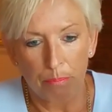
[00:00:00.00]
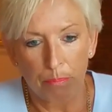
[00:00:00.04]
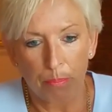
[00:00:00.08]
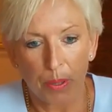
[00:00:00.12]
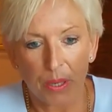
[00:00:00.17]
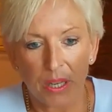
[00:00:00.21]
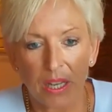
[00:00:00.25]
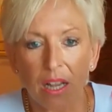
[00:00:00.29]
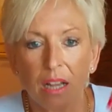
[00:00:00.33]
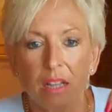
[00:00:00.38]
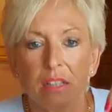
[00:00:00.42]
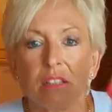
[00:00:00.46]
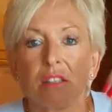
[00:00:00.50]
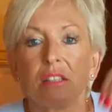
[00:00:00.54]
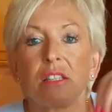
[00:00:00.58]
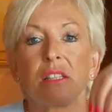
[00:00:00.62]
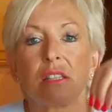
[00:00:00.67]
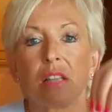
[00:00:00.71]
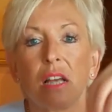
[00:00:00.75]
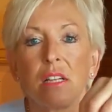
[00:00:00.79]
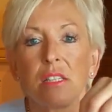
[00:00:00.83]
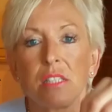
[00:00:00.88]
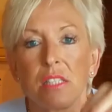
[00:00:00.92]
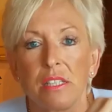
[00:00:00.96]
put it under
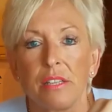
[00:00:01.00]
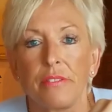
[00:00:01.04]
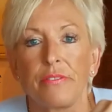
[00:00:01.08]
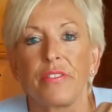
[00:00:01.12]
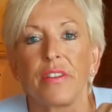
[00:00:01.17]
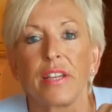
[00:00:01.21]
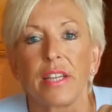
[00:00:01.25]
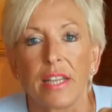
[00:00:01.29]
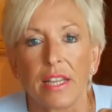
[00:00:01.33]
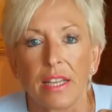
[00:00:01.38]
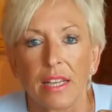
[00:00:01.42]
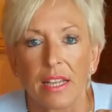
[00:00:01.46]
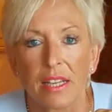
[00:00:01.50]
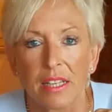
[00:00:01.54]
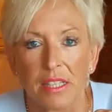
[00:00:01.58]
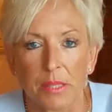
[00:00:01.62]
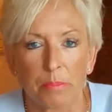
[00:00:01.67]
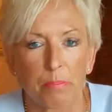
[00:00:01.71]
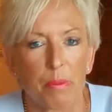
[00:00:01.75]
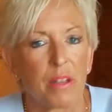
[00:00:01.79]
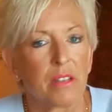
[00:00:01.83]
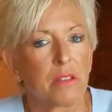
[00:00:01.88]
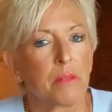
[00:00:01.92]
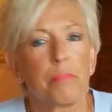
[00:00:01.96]
scientific
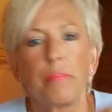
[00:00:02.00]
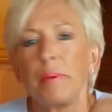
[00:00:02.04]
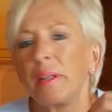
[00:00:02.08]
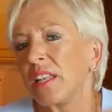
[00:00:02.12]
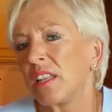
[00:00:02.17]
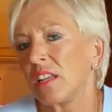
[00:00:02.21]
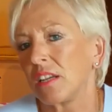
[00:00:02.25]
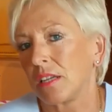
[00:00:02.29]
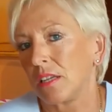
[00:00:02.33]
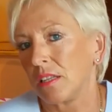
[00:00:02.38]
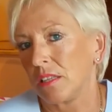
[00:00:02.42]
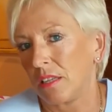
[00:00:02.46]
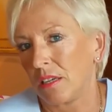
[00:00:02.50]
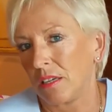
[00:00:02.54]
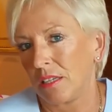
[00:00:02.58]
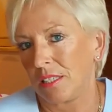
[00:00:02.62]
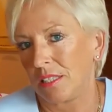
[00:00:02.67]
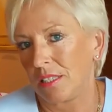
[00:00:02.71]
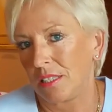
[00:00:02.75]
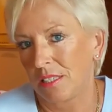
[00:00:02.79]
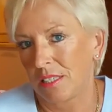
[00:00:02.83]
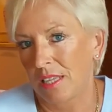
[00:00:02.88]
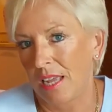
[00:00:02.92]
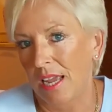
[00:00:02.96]
experiment, a bit like a lie
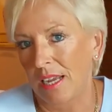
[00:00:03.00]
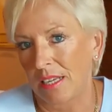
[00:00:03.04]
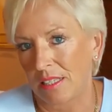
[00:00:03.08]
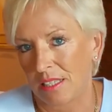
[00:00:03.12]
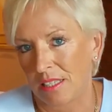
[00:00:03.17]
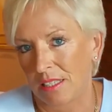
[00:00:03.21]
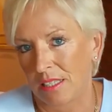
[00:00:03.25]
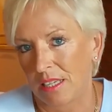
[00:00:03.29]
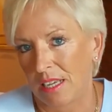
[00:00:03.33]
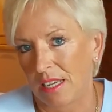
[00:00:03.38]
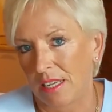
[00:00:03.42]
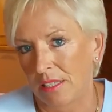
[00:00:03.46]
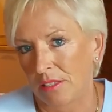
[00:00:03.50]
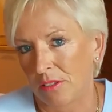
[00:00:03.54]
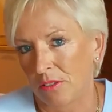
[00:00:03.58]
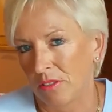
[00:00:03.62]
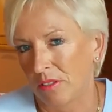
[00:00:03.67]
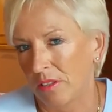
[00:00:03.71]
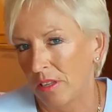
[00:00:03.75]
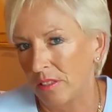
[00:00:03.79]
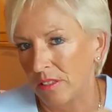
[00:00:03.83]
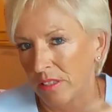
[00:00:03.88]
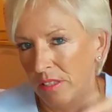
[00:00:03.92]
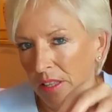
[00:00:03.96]
detector test or
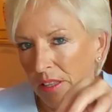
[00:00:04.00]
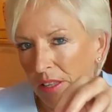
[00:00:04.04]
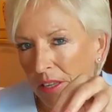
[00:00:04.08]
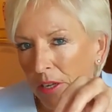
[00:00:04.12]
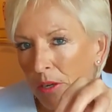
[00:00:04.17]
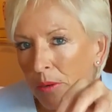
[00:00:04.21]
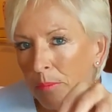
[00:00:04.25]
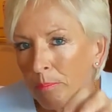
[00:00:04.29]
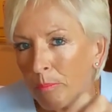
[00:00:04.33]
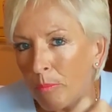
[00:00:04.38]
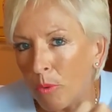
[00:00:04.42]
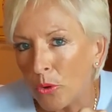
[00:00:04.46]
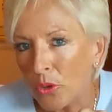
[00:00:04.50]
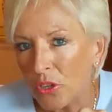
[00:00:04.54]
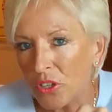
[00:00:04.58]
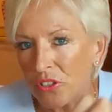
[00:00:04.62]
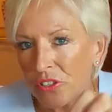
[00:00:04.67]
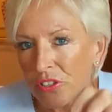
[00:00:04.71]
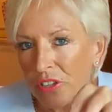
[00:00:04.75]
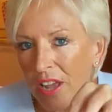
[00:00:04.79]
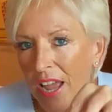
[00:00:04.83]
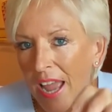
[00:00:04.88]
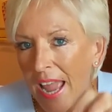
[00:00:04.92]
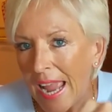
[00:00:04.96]
something, so they could
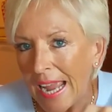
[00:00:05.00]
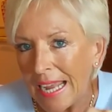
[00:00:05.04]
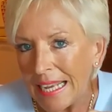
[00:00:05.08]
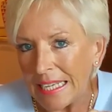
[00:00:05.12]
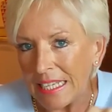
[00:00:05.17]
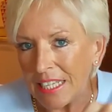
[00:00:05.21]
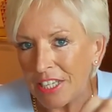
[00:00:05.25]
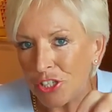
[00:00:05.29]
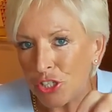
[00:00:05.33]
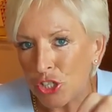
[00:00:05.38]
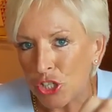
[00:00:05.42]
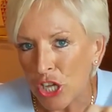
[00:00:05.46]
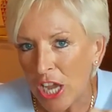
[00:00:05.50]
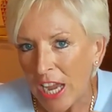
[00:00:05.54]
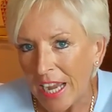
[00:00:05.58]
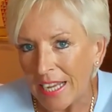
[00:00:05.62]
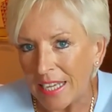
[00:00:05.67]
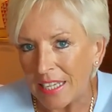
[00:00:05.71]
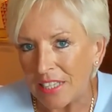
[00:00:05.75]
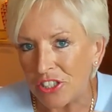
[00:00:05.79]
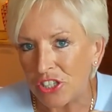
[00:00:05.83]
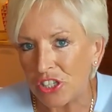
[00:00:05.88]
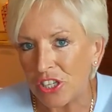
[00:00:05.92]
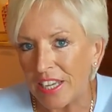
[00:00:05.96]
monitor any
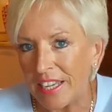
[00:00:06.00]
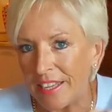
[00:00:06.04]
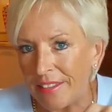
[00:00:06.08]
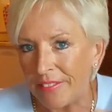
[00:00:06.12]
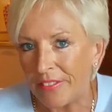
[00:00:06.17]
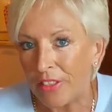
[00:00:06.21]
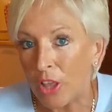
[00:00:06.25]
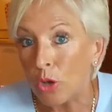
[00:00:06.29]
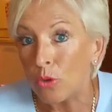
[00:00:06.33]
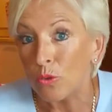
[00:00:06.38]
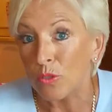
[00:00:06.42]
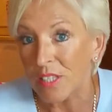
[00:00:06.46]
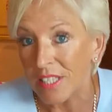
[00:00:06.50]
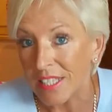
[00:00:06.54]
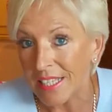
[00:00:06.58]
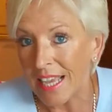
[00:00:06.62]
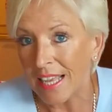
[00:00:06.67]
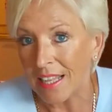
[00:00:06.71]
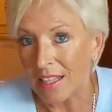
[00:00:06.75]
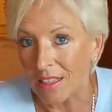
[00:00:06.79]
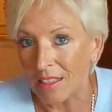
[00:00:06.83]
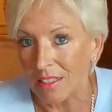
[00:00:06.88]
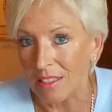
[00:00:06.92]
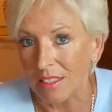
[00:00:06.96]
change in those
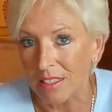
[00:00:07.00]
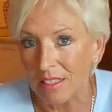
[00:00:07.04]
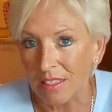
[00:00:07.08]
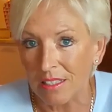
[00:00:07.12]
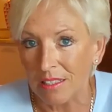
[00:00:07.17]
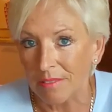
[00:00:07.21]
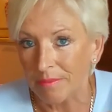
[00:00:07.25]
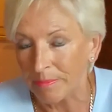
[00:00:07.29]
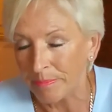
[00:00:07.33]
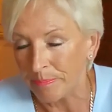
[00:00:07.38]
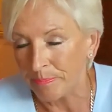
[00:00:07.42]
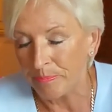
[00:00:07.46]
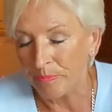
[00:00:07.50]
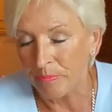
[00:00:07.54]
cells.